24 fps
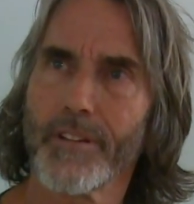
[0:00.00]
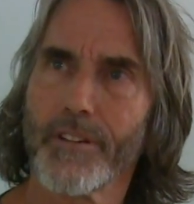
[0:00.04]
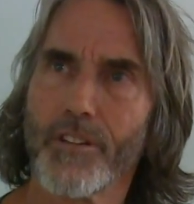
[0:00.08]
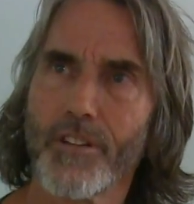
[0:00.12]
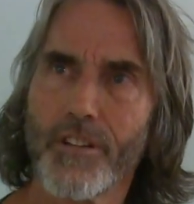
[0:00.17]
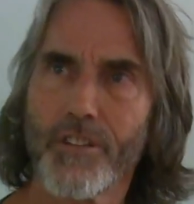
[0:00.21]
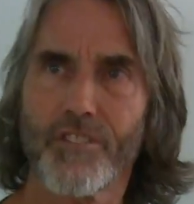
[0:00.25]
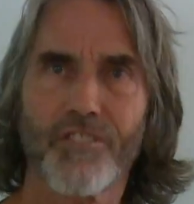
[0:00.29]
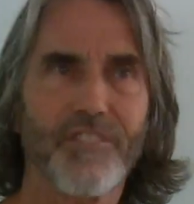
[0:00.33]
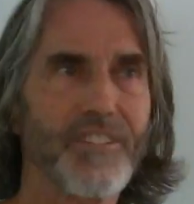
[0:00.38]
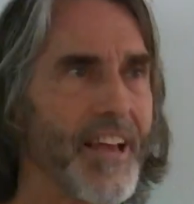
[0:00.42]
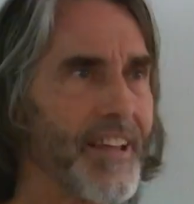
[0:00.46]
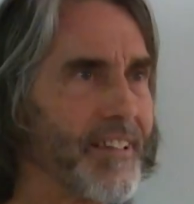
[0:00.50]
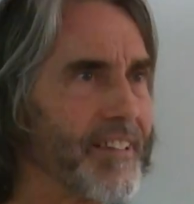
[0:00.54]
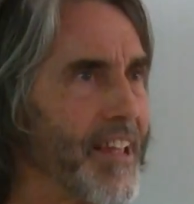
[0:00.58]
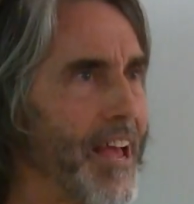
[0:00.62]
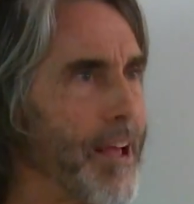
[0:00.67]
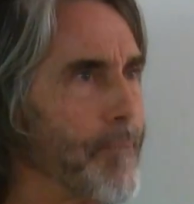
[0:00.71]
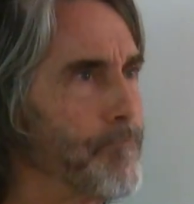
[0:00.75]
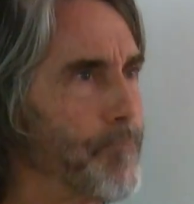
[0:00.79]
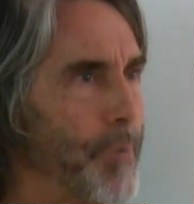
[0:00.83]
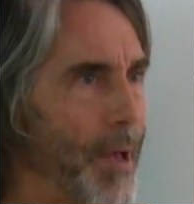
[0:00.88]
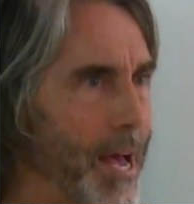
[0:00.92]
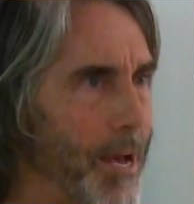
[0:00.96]
Just let
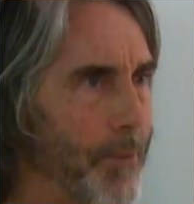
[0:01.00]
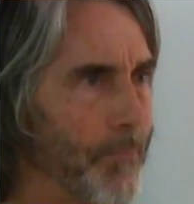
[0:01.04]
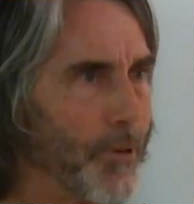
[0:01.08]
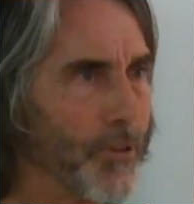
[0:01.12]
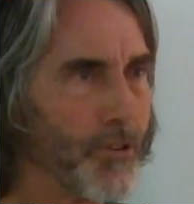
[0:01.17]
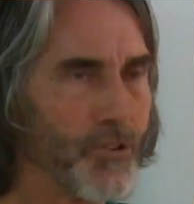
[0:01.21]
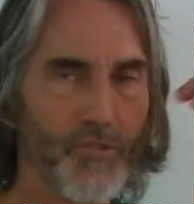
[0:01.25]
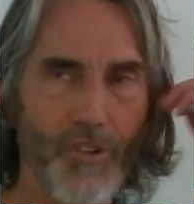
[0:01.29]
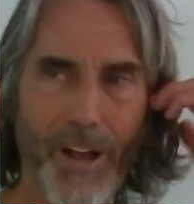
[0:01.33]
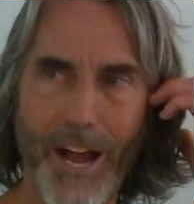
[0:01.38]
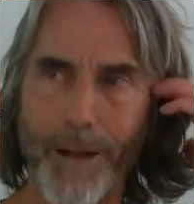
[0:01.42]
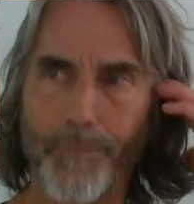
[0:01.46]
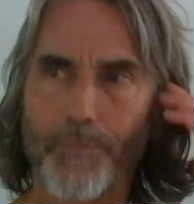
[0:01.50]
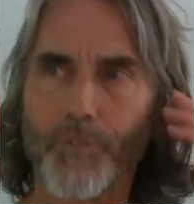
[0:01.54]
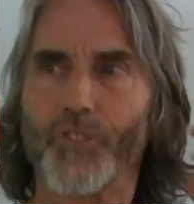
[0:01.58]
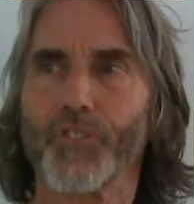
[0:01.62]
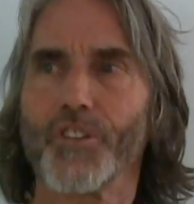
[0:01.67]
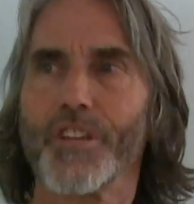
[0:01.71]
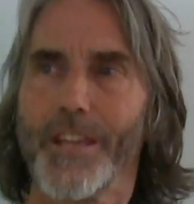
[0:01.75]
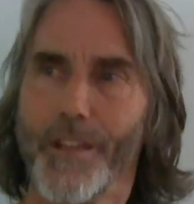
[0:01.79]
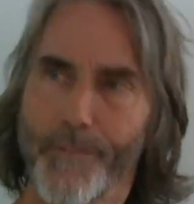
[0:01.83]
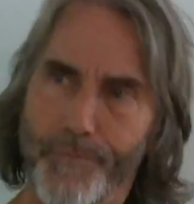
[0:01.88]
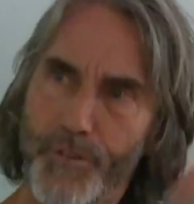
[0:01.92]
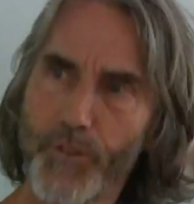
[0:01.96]
that pebble drop.
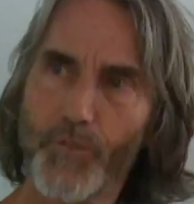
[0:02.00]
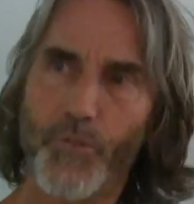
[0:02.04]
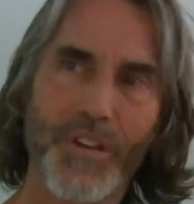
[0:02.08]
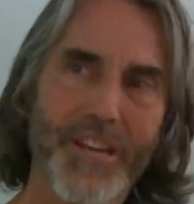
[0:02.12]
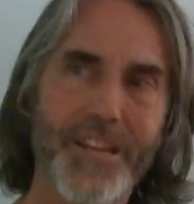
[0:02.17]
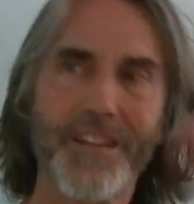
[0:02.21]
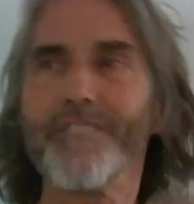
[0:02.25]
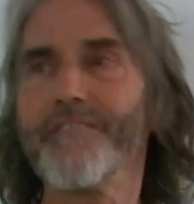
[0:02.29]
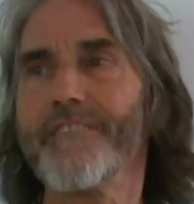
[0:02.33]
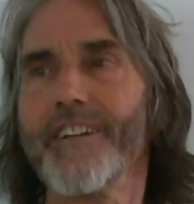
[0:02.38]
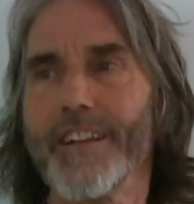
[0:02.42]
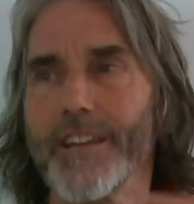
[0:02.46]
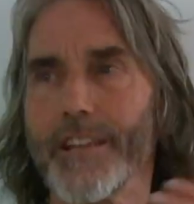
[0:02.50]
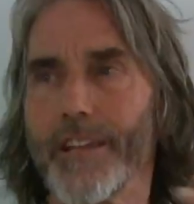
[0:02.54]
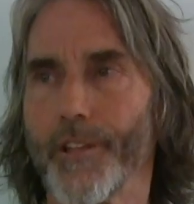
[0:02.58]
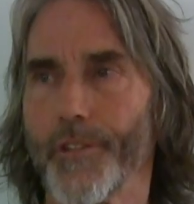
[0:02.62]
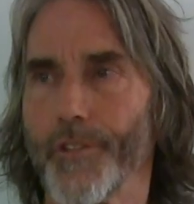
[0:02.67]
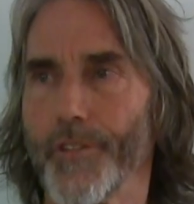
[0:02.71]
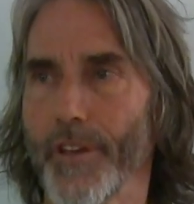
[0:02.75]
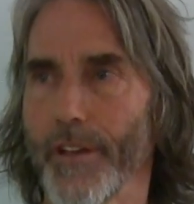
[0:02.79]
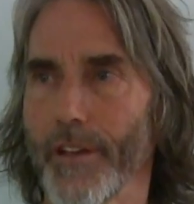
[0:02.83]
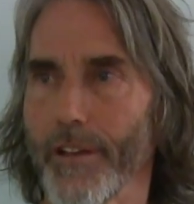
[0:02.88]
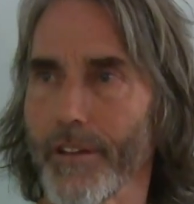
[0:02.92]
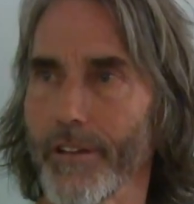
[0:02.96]
See if you hear
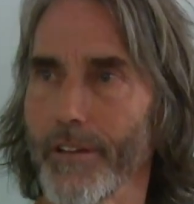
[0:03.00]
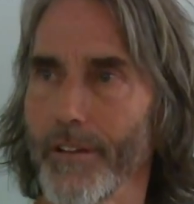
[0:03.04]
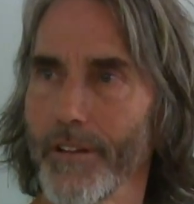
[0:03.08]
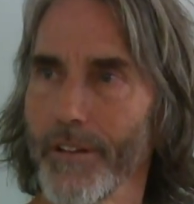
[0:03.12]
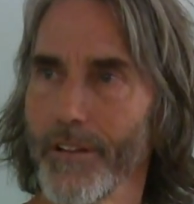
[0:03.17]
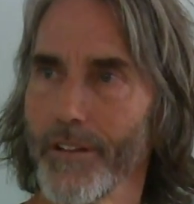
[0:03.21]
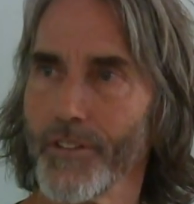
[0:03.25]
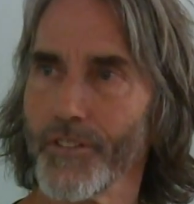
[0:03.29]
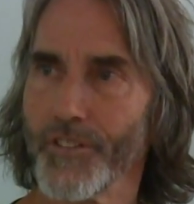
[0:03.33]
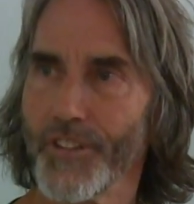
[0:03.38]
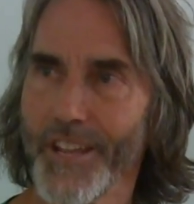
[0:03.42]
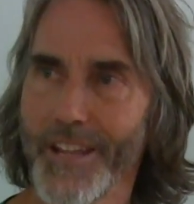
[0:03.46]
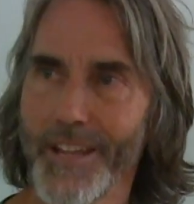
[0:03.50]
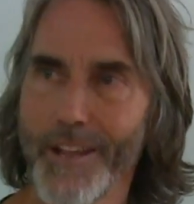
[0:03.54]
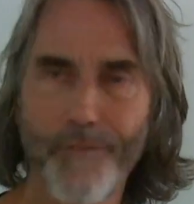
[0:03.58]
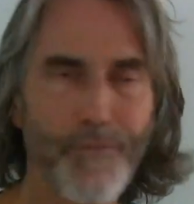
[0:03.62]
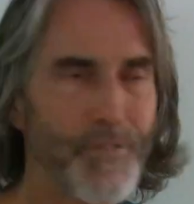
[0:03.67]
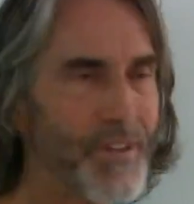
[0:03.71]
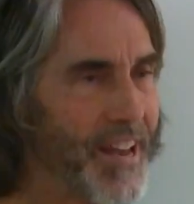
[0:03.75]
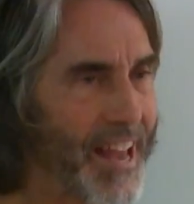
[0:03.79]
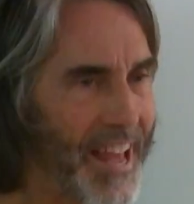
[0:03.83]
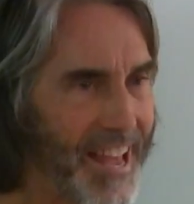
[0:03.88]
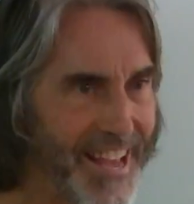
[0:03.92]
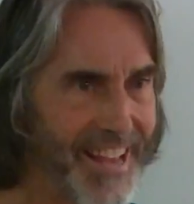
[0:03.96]
anything. See
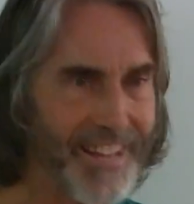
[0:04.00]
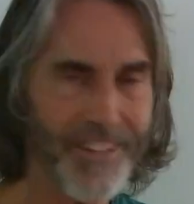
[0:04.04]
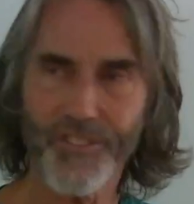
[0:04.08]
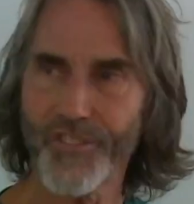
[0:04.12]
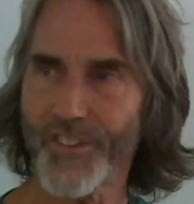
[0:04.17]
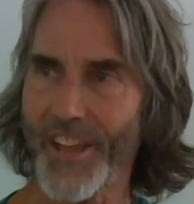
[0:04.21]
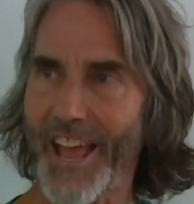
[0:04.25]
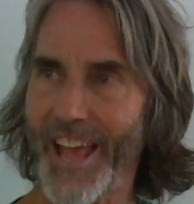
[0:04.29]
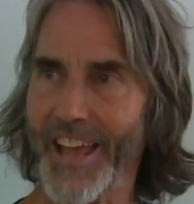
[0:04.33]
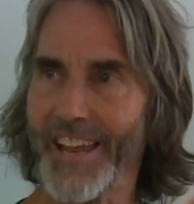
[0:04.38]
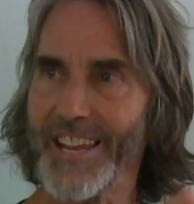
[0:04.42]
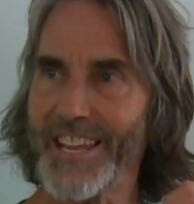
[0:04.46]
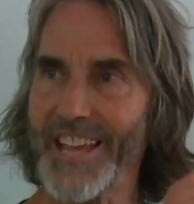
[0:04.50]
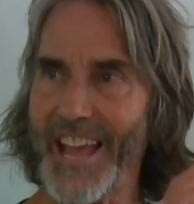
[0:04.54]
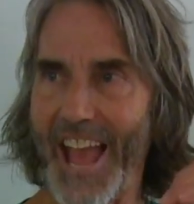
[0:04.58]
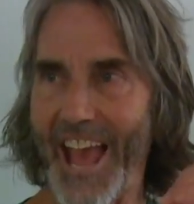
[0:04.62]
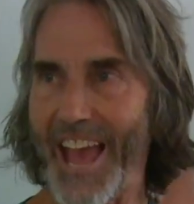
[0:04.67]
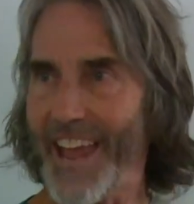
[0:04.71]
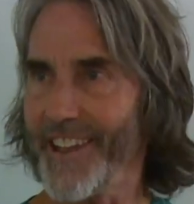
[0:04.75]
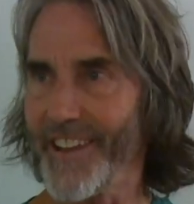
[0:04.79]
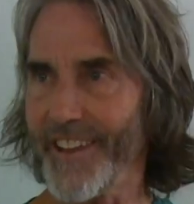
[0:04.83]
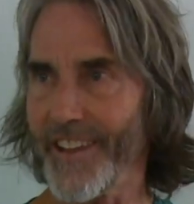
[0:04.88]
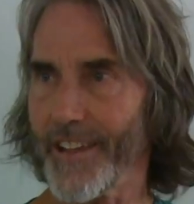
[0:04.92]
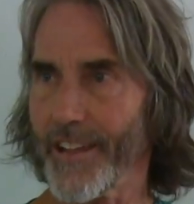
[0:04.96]
if it hits any
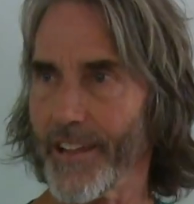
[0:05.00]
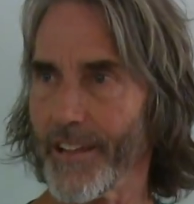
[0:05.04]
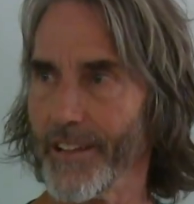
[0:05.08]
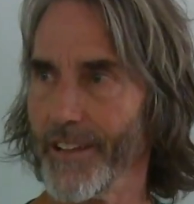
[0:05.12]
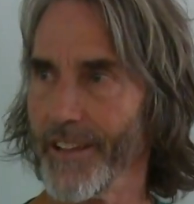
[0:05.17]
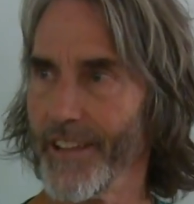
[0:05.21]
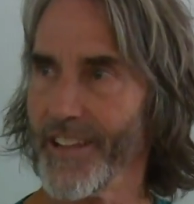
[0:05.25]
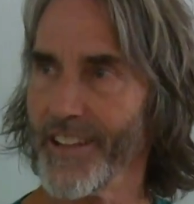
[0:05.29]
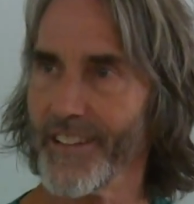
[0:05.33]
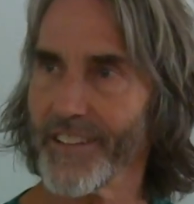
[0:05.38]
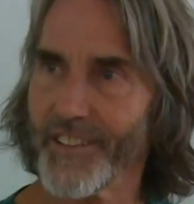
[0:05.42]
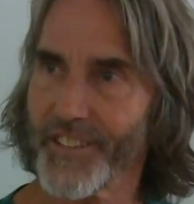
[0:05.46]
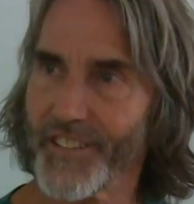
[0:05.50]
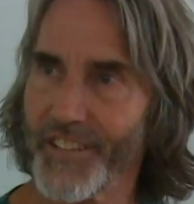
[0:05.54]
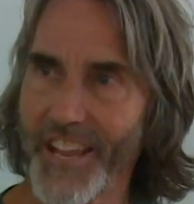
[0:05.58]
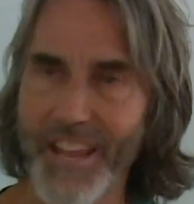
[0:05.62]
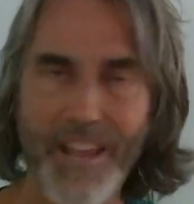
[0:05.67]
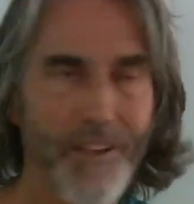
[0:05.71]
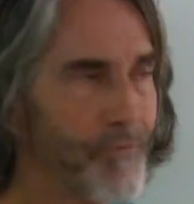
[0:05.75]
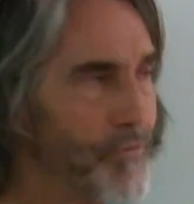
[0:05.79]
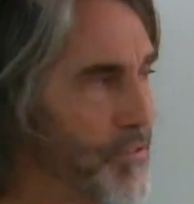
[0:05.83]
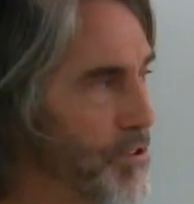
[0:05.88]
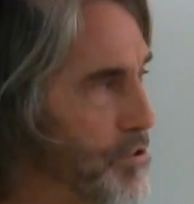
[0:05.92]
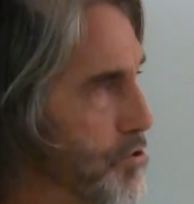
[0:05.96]
ending.
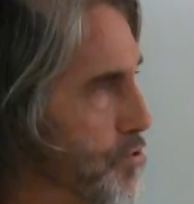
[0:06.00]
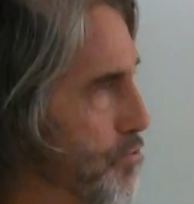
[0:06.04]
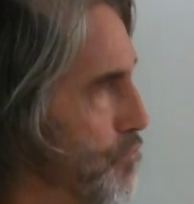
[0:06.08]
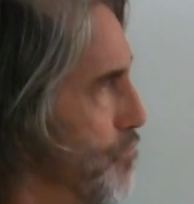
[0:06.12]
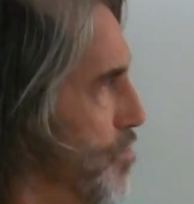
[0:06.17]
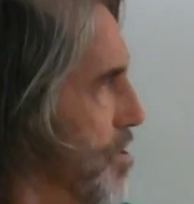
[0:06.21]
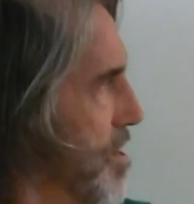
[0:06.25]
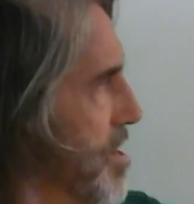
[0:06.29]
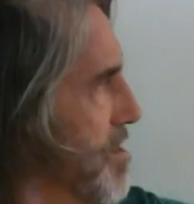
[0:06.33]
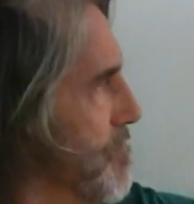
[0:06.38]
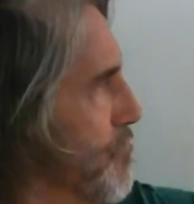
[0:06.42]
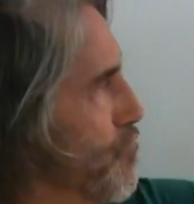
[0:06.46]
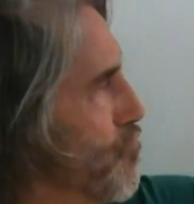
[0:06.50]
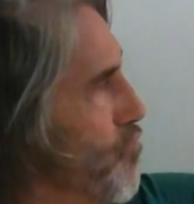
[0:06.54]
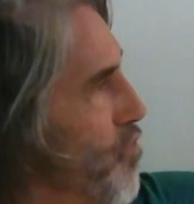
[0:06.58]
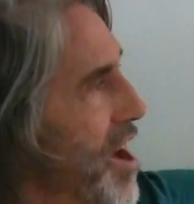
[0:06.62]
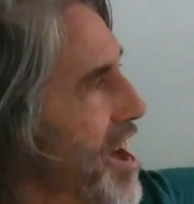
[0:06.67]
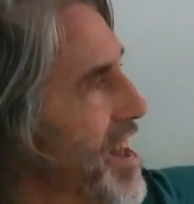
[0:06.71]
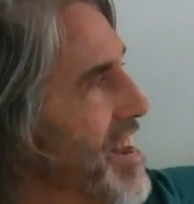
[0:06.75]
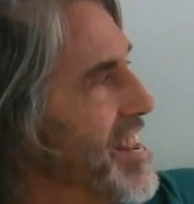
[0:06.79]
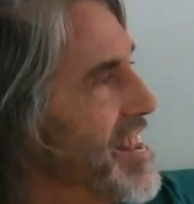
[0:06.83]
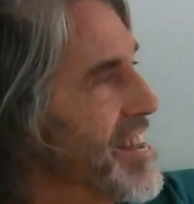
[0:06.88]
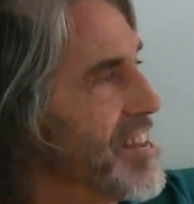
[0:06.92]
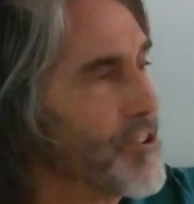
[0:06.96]
See if you
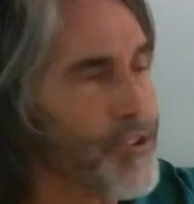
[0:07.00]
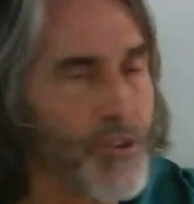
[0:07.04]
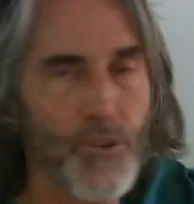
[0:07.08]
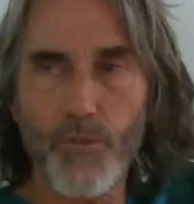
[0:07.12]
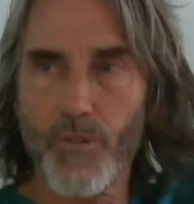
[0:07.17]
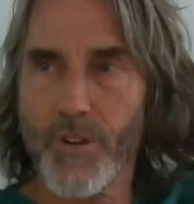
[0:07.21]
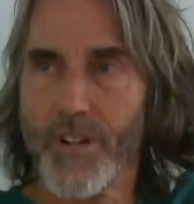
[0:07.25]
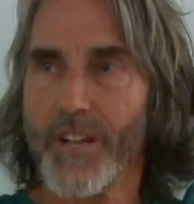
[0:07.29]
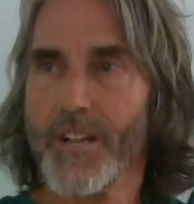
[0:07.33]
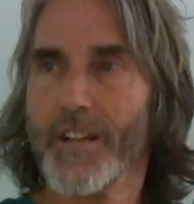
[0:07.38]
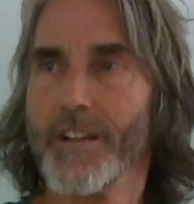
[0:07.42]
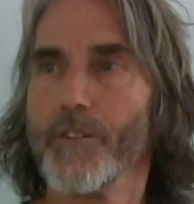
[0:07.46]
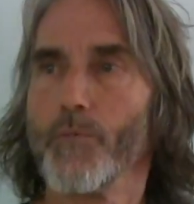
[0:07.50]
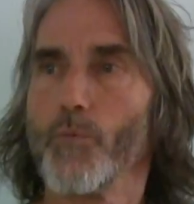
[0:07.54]
run into.